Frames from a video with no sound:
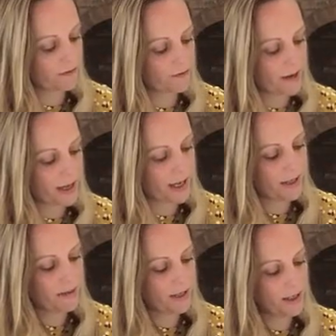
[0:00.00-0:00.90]

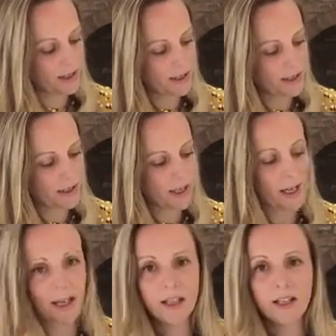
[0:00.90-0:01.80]
5,
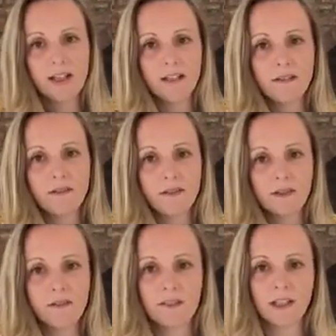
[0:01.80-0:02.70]
10,
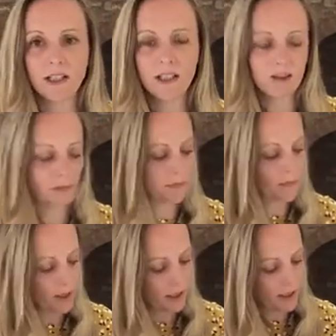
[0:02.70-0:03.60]
15.
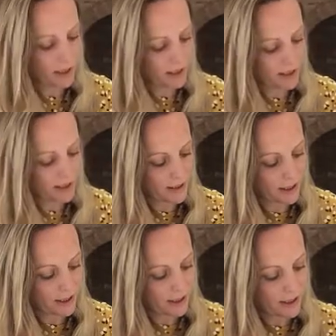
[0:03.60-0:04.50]
And I can
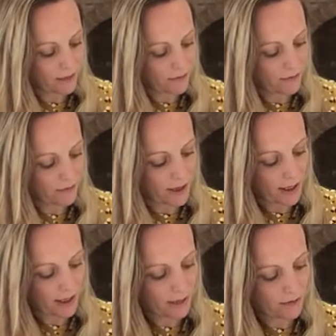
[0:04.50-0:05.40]
say
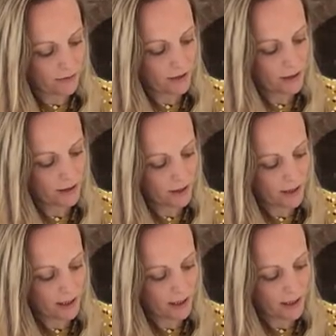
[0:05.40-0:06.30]
5,
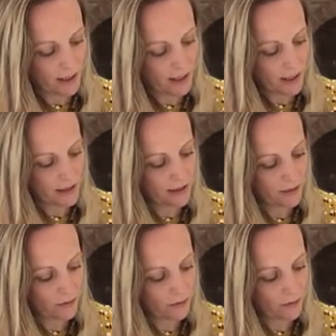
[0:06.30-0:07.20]
add
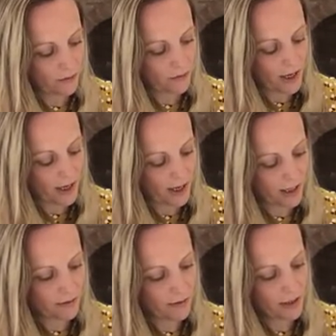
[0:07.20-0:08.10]

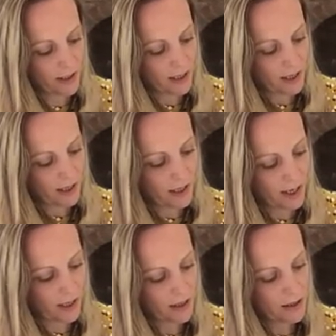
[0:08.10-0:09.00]
5,
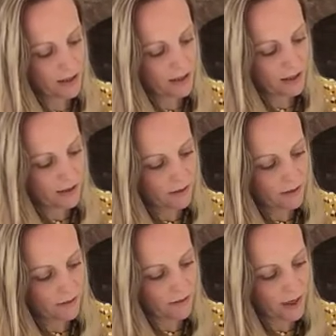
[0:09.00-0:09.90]
add
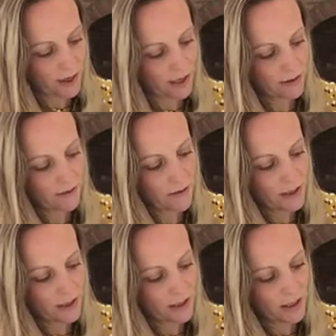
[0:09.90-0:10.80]
5
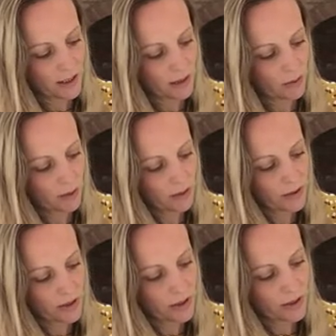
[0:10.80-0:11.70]
equals
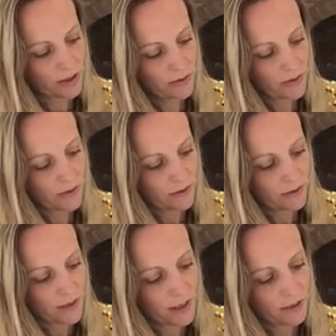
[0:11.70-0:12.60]

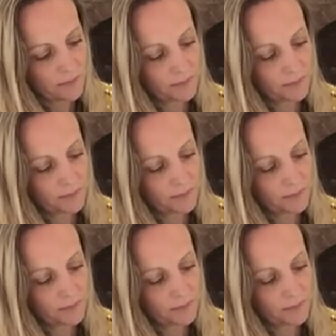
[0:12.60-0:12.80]
15.